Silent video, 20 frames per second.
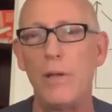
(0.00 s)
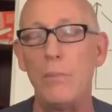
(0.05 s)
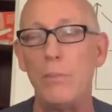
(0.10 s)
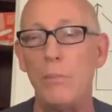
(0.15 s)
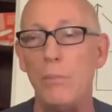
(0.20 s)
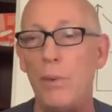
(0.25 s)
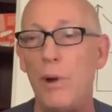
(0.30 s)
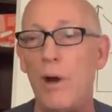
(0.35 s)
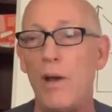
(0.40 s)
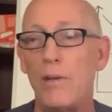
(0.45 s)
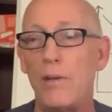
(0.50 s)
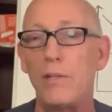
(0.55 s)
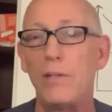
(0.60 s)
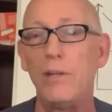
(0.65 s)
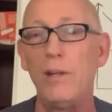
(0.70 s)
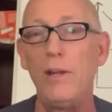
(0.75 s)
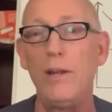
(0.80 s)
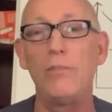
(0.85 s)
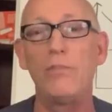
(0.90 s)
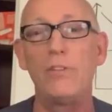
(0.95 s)

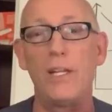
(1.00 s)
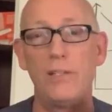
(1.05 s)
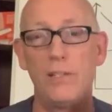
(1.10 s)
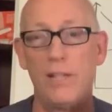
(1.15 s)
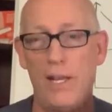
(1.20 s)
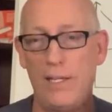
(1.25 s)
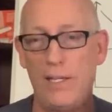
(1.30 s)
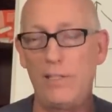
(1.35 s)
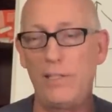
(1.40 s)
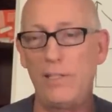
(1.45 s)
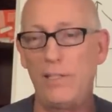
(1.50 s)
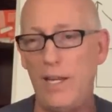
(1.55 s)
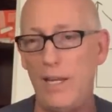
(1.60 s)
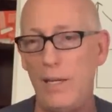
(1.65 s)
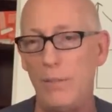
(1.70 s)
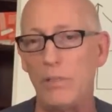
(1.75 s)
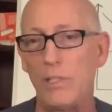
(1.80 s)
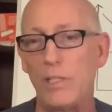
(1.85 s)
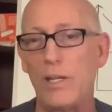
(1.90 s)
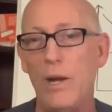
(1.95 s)
But if they'd like to
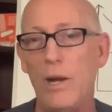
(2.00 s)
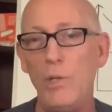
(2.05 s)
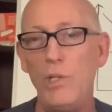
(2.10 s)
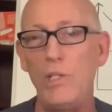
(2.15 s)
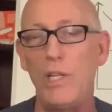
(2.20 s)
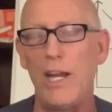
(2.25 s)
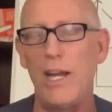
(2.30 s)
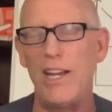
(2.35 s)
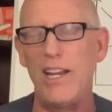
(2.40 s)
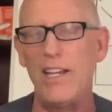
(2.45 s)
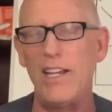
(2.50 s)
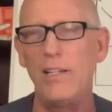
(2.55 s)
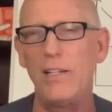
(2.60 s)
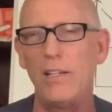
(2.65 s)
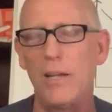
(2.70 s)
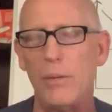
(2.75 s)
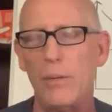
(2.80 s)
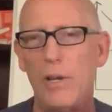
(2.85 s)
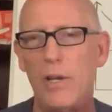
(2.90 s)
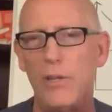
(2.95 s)
keep negotiating
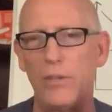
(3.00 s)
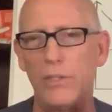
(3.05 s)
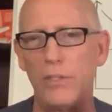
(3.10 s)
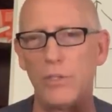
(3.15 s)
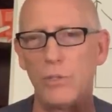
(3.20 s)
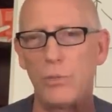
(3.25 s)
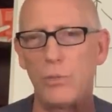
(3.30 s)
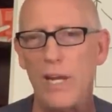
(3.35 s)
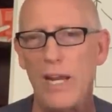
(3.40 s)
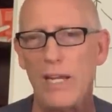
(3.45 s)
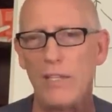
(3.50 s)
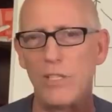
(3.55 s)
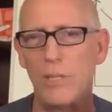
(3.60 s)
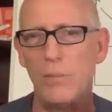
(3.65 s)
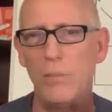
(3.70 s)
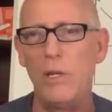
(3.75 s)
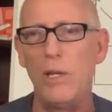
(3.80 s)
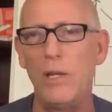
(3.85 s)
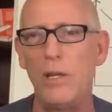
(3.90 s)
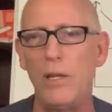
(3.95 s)
about this
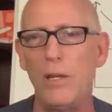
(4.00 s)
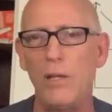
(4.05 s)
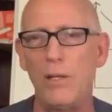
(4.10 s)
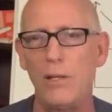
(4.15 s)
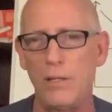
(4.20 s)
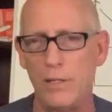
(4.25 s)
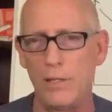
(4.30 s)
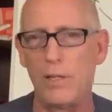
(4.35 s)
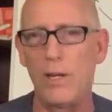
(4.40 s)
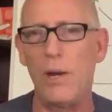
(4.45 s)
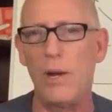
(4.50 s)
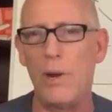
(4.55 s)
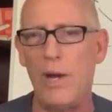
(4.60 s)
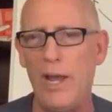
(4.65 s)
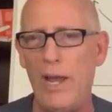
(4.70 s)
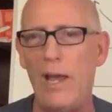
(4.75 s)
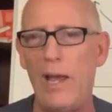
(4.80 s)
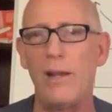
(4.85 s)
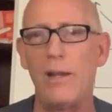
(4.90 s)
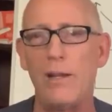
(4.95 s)
ransom, go
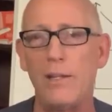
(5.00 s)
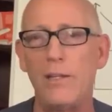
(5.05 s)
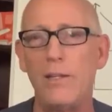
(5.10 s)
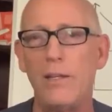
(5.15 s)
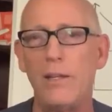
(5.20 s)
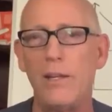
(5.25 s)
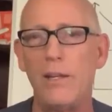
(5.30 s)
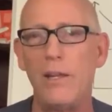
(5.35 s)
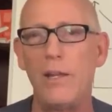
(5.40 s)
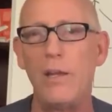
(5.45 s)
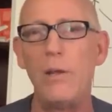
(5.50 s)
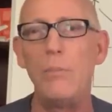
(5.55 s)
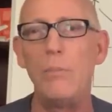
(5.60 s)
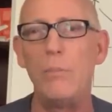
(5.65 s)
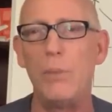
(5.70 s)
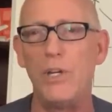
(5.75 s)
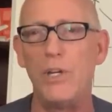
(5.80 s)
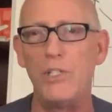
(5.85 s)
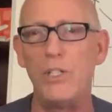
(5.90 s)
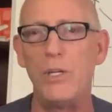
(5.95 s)
ahead.
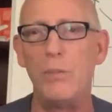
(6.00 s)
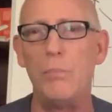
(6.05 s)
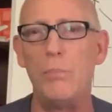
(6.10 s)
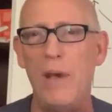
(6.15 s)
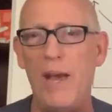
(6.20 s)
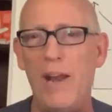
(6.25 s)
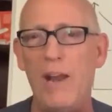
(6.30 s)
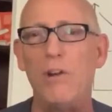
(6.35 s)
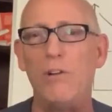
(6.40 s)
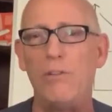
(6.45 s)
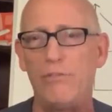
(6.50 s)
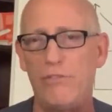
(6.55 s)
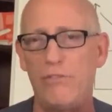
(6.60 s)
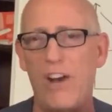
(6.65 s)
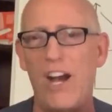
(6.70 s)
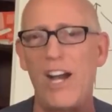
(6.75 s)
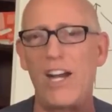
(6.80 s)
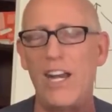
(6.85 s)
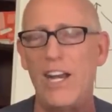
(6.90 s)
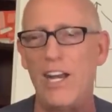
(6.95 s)
But you better
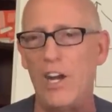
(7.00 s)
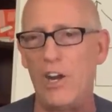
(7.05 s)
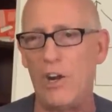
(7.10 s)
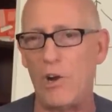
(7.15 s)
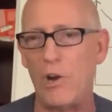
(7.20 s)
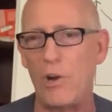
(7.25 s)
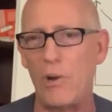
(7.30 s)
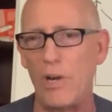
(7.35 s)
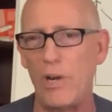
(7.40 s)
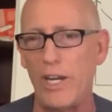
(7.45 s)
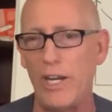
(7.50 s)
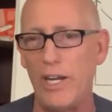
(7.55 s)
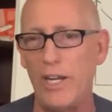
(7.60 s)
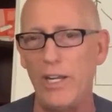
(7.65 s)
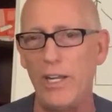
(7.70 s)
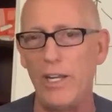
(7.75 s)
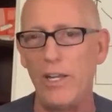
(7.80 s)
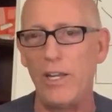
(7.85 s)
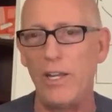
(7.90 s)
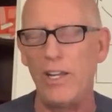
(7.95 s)
fucking hurry
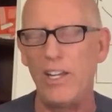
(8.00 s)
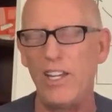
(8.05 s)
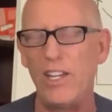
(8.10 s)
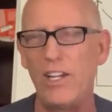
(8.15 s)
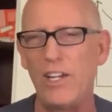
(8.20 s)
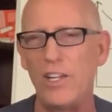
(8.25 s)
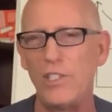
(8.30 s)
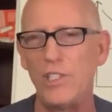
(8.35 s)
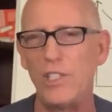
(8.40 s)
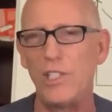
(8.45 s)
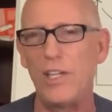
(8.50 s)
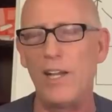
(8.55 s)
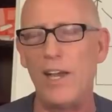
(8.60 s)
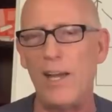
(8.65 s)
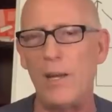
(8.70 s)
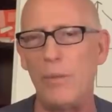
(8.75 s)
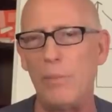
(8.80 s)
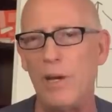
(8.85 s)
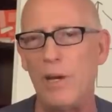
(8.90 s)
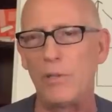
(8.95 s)
because you
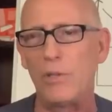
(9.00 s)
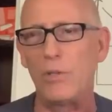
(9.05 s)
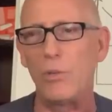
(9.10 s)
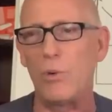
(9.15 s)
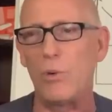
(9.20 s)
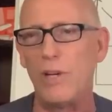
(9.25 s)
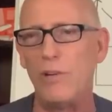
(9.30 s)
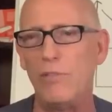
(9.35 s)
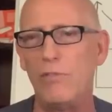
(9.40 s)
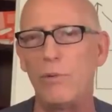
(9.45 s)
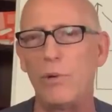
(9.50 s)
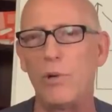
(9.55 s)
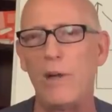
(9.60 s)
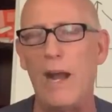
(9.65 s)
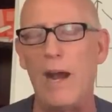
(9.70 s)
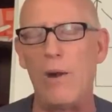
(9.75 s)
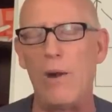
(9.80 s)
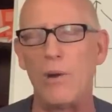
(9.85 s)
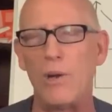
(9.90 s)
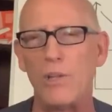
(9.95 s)
got about 24
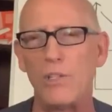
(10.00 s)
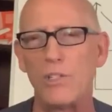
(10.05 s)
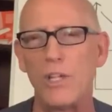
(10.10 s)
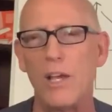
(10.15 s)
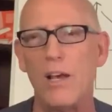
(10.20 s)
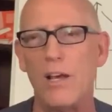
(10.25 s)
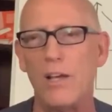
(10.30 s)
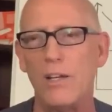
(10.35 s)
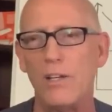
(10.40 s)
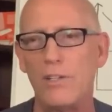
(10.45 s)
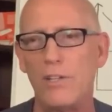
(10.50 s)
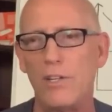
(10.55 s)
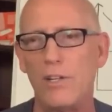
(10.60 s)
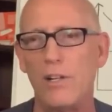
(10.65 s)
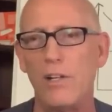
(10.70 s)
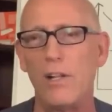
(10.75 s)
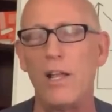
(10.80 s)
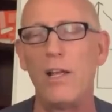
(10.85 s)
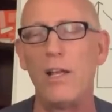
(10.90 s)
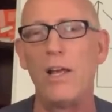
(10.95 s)
hours
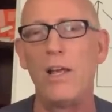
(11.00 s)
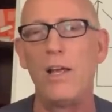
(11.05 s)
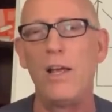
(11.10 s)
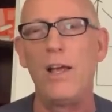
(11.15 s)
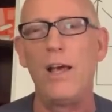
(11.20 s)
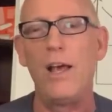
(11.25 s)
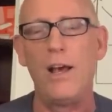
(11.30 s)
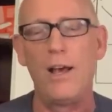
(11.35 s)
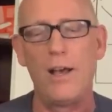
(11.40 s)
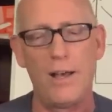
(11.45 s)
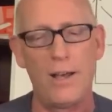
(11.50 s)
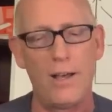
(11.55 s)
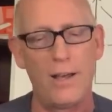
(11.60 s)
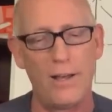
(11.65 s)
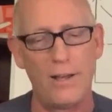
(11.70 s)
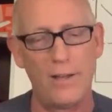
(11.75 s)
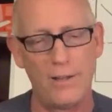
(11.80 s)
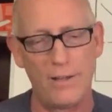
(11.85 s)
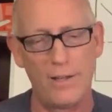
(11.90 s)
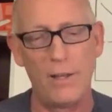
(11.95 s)
until uh,
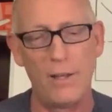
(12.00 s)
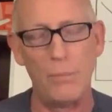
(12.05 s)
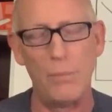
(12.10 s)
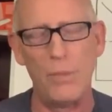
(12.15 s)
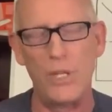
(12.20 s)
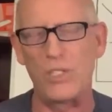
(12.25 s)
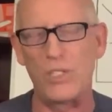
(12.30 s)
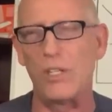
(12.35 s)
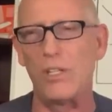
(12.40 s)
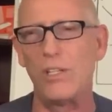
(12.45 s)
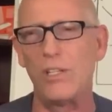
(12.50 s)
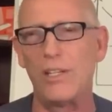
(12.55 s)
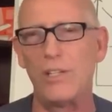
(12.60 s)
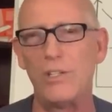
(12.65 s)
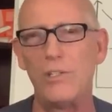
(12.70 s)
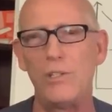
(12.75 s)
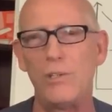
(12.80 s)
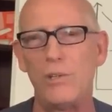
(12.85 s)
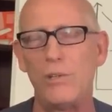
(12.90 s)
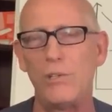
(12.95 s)
a missile
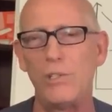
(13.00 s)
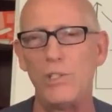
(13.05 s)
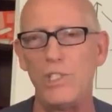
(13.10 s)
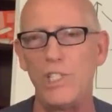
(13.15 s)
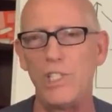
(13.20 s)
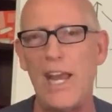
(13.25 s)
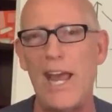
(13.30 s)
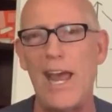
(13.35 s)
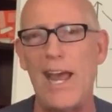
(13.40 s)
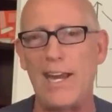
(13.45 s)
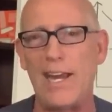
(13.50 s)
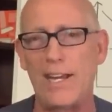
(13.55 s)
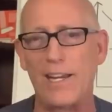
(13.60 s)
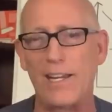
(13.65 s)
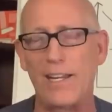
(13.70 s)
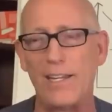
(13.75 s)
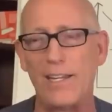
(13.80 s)
hits your shack.